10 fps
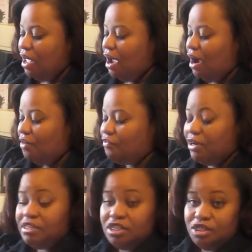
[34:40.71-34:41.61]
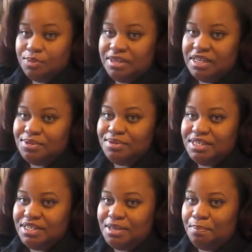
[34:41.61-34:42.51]
Uh, for instance, with this one,
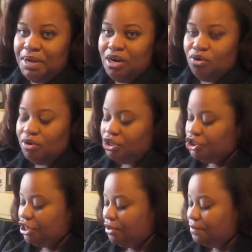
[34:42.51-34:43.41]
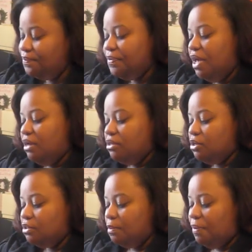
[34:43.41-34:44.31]
this is a Pinot Grigio.
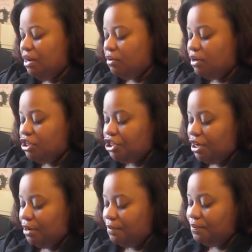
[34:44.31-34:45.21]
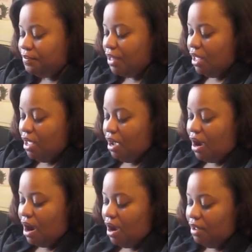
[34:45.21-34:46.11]
So at the Pinot Grigio,
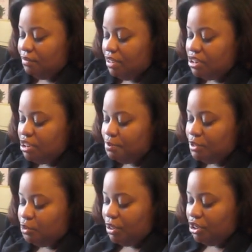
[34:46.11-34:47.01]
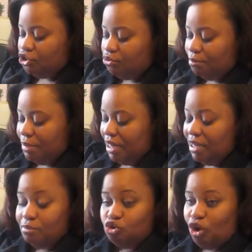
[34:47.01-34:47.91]
uh, this is between a dr-
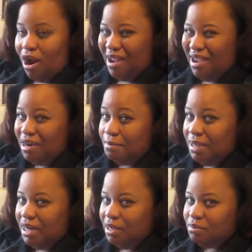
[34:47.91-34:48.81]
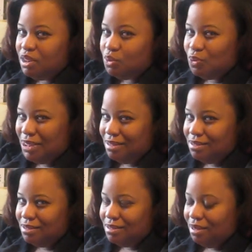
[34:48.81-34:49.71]
medium dry and a medium
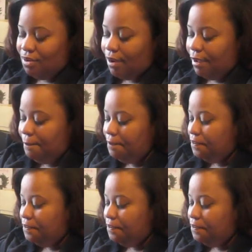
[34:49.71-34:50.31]
sweet, okay?